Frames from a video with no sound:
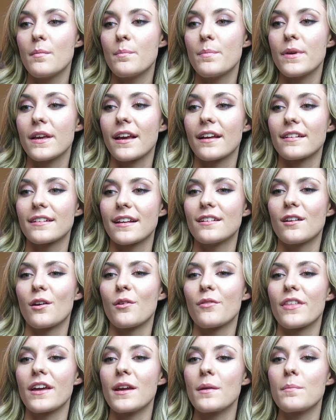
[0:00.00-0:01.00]
because I
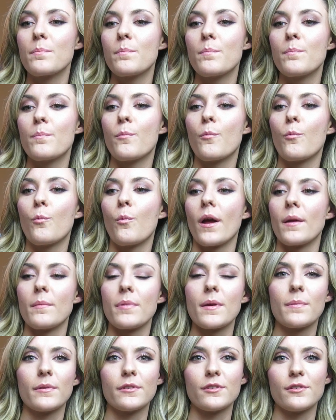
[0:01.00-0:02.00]
don't think when
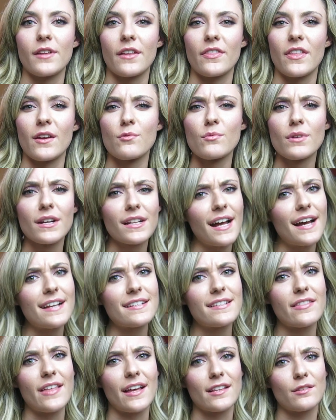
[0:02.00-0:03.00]
people do that, they
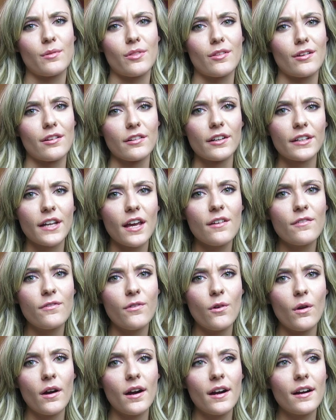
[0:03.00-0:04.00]
realize that that's what they're looking
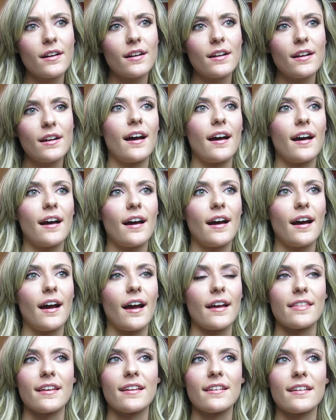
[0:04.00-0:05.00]
for.
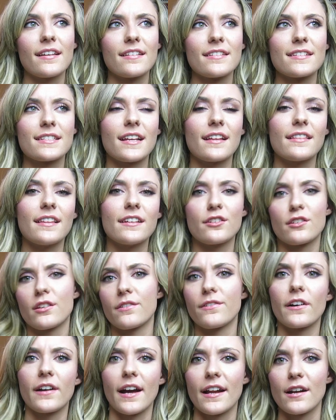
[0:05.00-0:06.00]
I think instead they
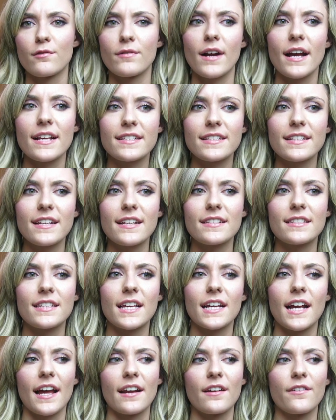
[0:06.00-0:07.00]
just feel kind of restless.
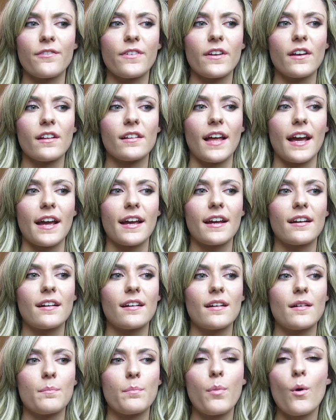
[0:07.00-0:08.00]
They kind of feel like
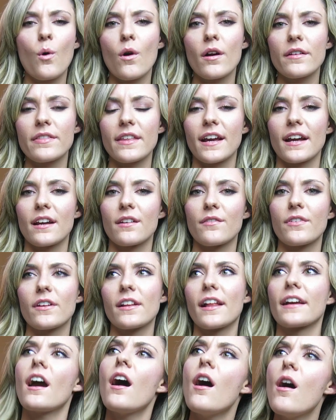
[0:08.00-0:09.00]
bored. They kind of feel
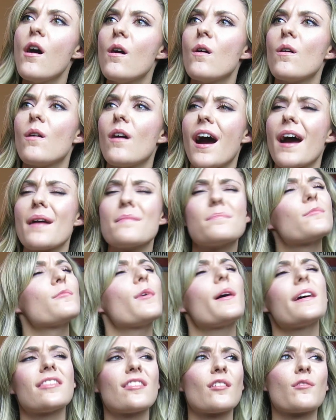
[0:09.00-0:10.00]
like, oh, I'm
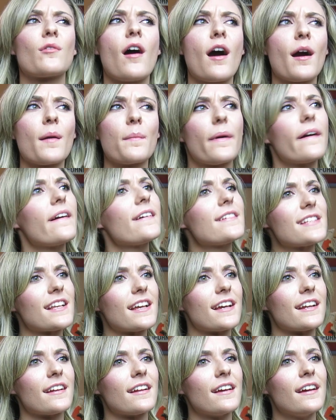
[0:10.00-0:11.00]
with the wrong
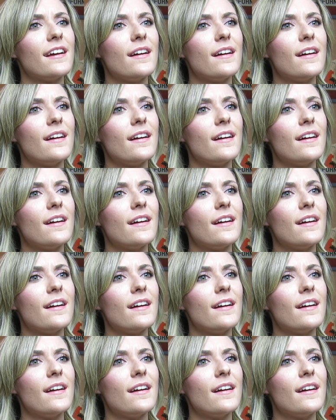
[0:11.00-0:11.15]
person.